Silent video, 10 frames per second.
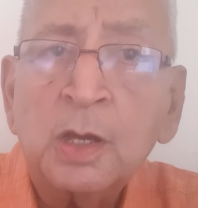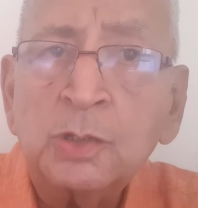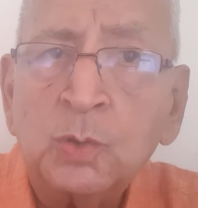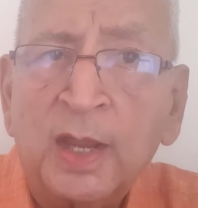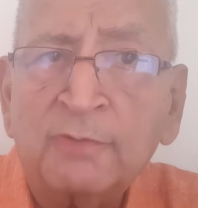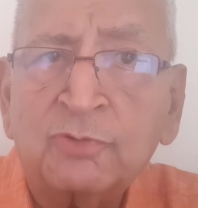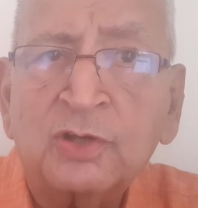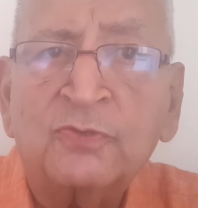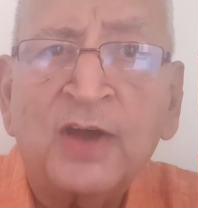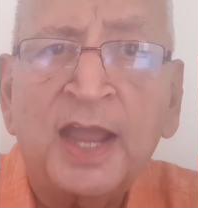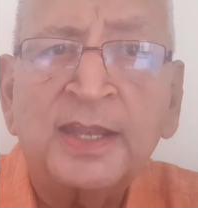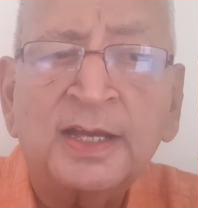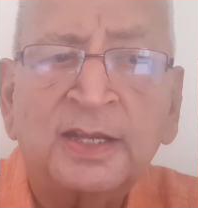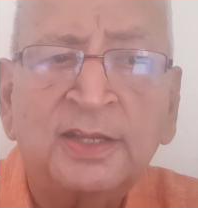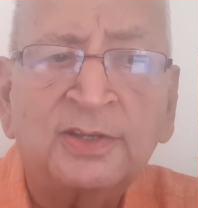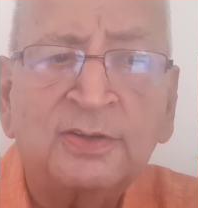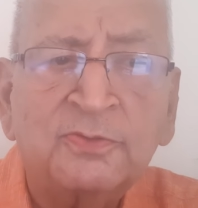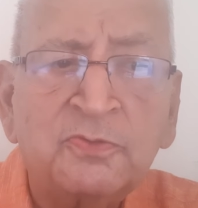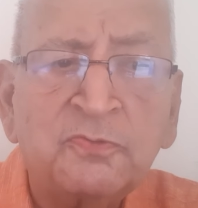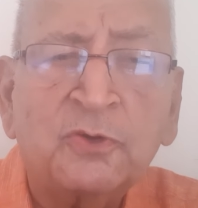You have to define a
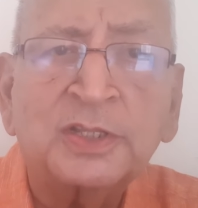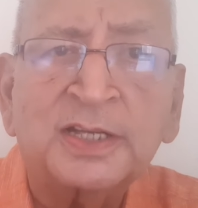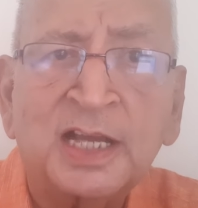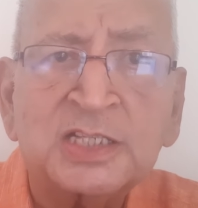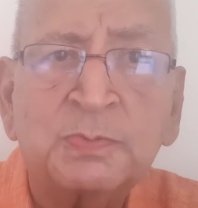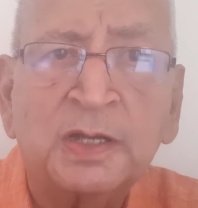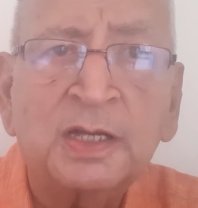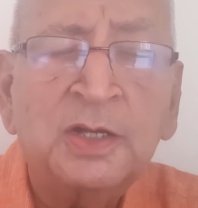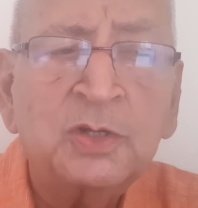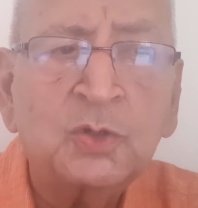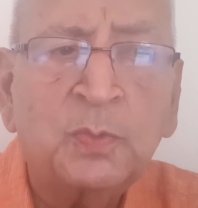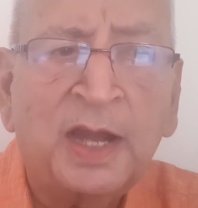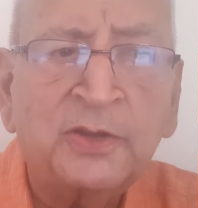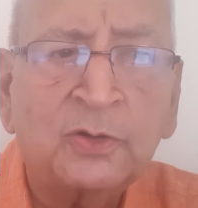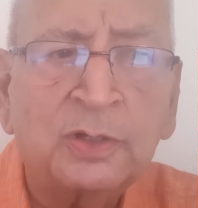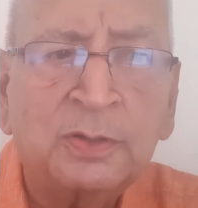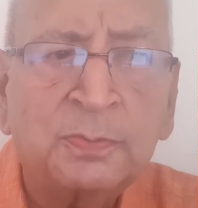reason for the customer to buy your